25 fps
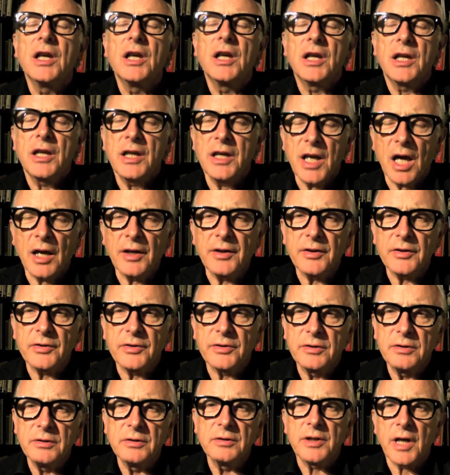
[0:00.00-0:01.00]
He
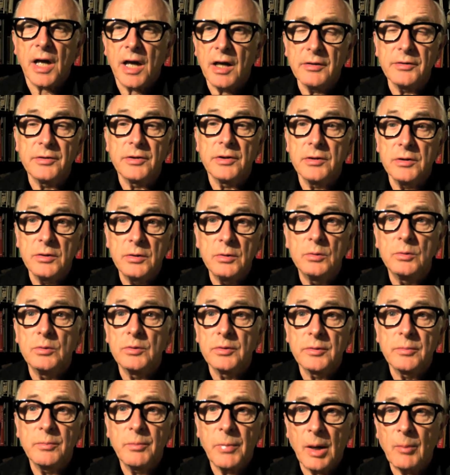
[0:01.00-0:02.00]
understood how to
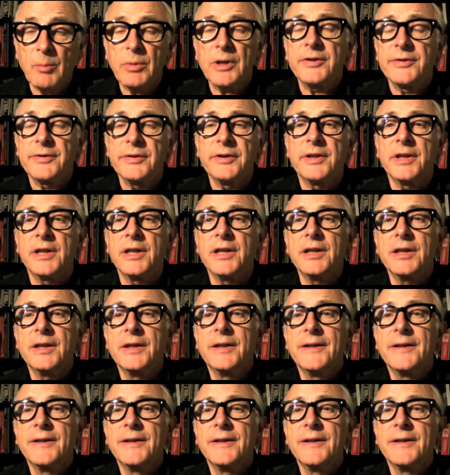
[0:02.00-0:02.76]
use publicity.